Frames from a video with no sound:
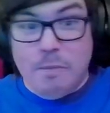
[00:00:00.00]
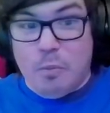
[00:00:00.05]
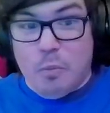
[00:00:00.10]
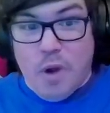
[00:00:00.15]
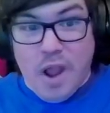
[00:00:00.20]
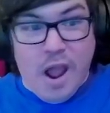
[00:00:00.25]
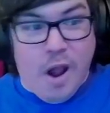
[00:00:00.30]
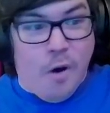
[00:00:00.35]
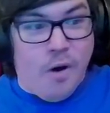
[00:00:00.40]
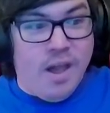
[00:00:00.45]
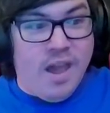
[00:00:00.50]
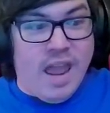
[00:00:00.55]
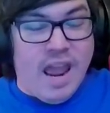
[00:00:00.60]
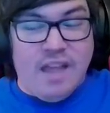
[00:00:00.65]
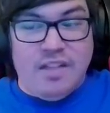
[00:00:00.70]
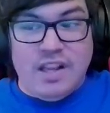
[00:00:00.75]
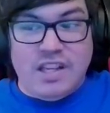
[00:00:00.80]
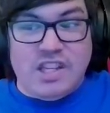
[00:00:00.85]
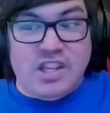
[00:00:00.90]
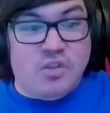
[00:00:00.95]
Wow,
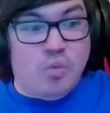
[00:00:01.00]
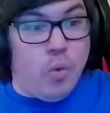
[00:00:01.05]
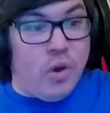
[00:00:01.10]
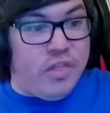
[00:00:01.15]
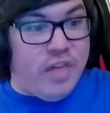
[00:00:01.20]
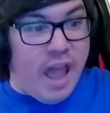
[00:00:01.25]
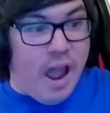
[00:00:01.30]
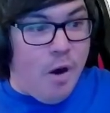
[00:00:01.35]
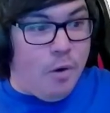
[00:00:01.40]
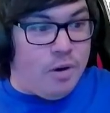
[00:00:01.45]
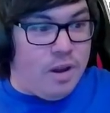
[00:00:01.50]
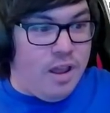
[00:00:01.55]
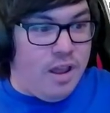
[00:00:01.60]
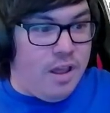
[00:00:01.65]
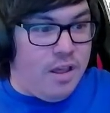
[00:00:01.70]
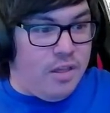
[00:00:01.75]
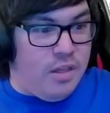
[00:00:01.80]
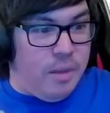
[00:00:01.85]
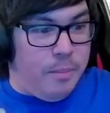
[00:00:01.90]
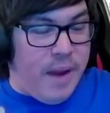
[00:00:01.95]
and this is without
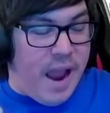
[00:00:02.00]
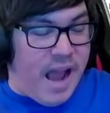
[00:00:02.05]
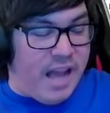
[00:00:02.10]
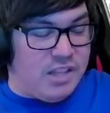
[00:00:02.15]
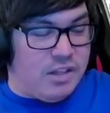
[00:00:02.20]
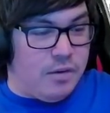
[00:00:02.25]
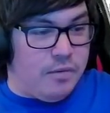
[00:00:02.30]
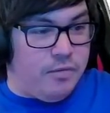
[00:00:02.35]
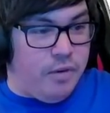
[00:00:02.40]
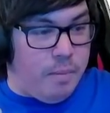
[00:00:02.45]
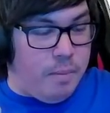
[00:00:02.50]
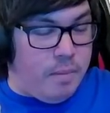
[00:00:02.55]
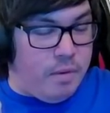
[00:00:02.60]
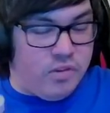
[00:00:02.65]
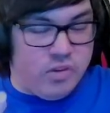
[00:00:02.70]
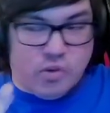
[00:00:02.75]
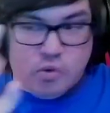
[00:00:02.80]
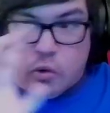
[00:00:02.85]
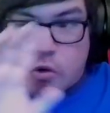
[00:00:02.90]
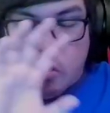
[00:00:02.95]
the passive from
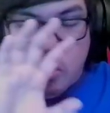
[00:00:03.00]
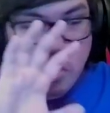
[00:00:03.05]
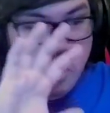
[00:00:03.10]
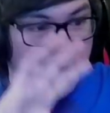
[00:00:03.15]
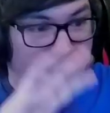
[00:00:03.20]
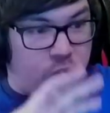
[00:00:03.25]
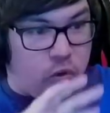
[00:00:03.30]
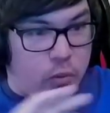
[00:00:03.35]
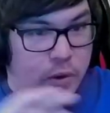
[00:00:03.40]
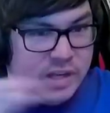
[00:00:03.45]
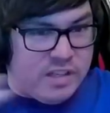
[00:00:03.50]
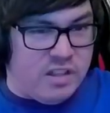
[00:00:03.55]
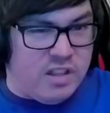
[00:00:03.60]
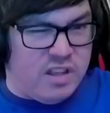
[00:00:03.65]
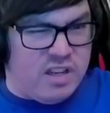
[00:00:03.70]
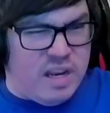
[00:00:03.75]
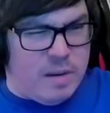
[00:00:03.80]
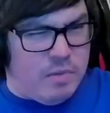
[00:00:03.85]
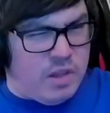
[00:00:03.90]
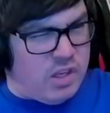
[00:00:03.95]
Squirrel Girl or the rest of
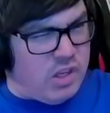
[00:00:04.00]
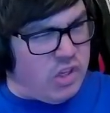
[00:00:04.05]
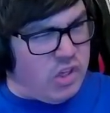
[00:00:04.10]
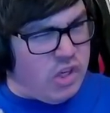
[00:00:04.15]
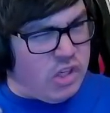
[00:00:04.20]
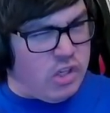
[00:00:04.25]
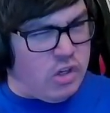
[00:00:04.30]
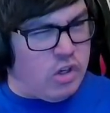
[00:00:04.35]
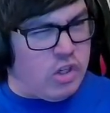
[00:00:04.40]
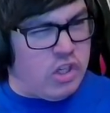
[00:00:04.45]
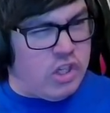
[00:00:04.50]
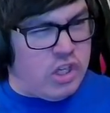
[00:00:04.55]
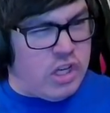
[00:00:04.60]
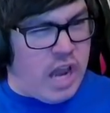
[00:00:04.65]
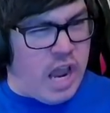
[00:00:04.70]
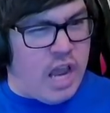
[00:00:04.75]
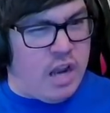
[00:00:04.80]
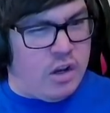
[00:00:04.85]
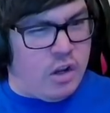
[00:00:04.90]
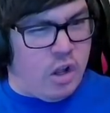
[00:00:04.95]
the team. This is just her
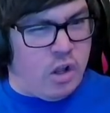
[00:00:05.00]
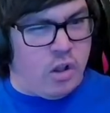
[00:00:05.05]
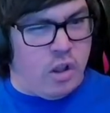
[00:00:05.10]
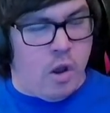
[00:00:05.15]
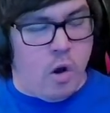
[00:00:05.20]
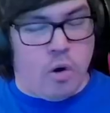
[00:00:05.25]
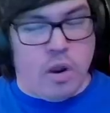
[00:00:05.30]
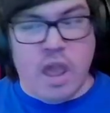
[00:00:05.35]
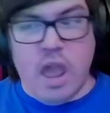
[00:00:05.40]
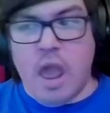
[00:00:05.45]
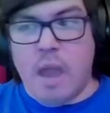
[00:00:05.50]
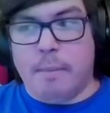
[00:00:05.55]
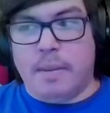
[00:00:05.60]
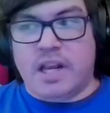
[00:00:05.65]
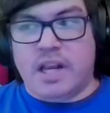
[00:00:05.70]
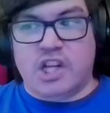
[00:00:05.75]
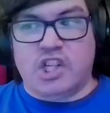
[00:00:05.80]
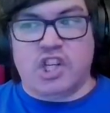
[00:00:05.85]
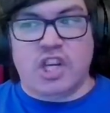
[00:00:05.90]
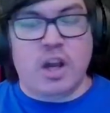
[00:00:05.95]
stand alone
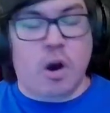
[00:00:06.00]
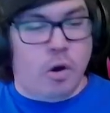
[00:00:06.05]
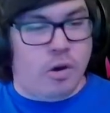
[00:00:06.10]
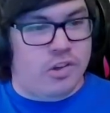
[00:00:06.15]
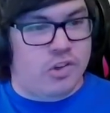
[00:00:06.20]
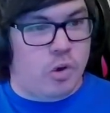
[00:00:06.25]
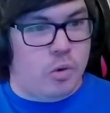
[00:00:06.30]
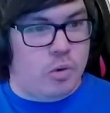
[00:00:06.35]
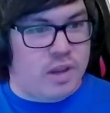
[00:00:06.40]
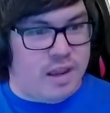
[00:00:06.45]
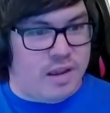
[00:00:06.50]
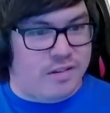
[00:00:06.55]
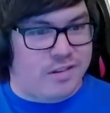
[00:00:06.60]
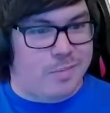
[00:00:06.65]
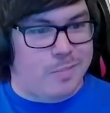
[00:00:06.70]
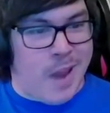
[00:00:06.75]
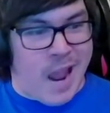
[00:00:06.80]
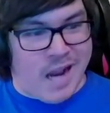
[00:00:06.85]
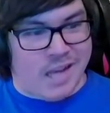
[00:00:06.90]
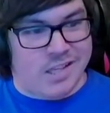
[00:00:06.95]
because she also gives
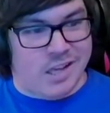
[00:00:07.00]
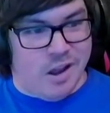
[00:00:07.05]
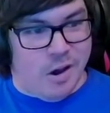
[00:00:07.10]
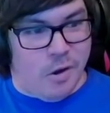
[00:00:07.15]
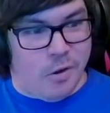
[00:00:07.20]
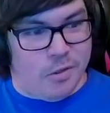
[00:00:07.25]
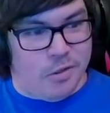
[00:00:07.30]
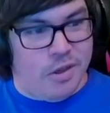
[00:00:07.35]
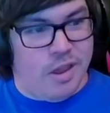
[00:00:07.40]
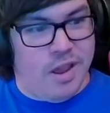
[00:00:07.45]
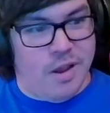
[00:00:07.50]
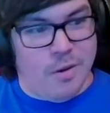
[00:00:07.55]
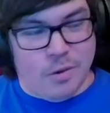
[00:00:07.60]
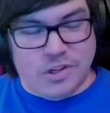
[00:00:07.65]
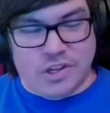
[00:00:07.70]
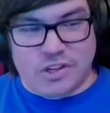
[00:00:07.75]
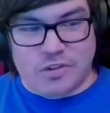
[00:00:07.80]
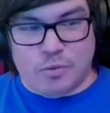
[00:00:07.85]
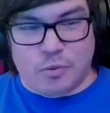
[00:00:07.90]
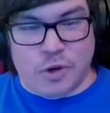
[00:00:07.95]
max health,
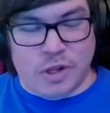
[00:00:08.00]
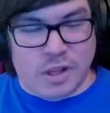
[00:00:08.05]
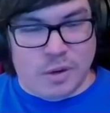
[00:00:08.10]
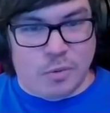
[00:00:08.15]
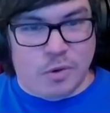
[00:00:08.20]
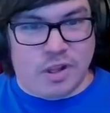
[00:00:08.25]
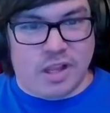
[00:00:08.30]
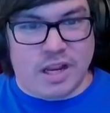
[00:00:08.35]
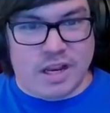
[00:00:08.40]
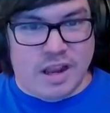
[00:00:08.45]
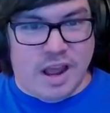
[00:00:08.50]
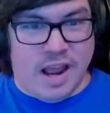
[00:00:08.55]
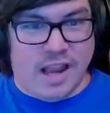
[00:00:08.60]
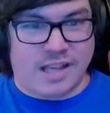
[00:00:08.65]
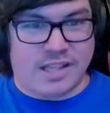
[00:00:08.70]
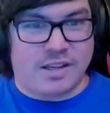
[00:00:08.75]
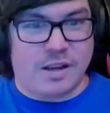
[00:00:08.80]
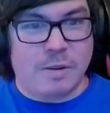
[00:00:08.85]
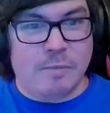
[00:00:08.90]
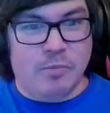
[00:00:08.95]
which is really, really
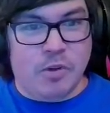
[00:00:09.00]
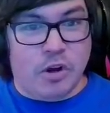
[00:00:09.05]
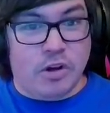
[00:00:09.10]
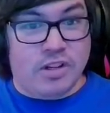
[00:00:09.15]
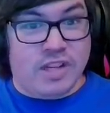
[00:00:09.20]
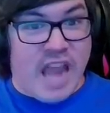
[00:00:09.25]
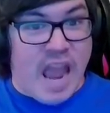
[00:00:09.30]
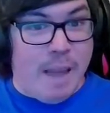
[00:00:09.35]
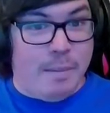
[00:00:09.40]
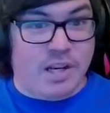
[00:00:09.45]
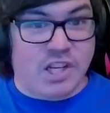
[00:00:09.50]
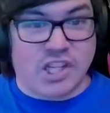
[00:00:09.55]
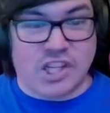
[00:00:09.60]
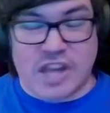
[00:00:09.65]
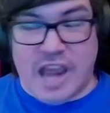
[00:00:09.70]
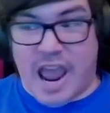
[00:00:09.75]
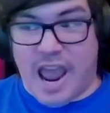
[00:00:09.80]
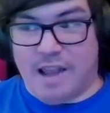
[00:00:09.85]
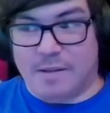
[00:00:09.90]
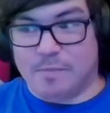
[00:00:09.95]
nice. Her damage
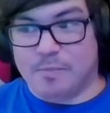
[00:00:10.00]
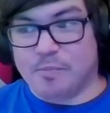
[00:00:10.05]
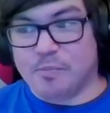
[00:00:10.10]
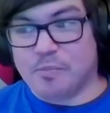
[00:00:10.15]
stat,